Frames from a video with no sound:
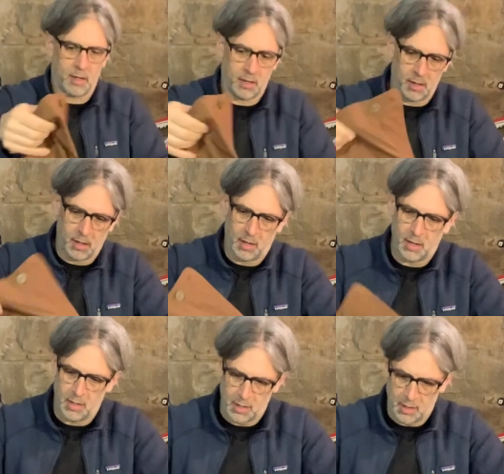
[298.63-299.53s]

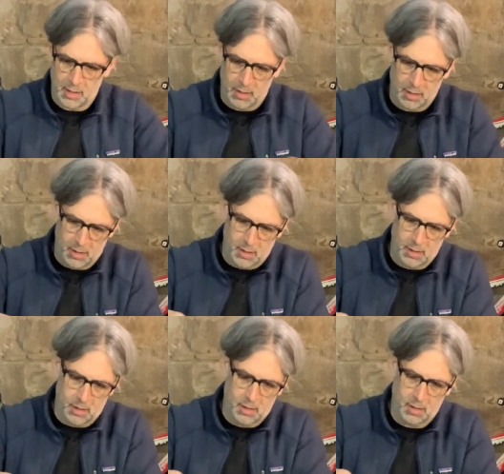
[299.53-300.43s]

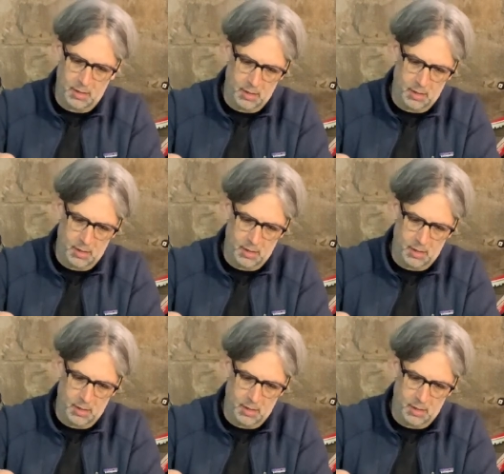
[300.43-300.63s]
(silence)